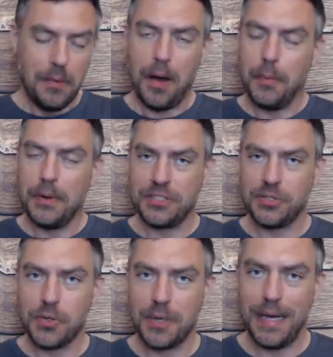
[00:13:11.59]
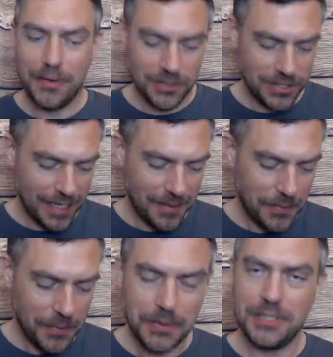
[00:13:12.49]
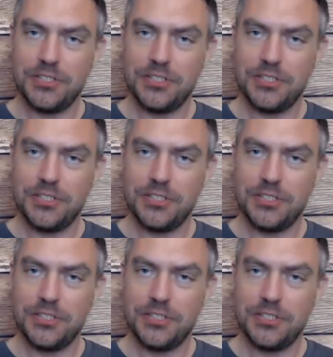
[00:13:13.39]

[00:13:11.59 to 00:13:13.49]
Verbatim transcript: Well, we'll talk about, uh, well,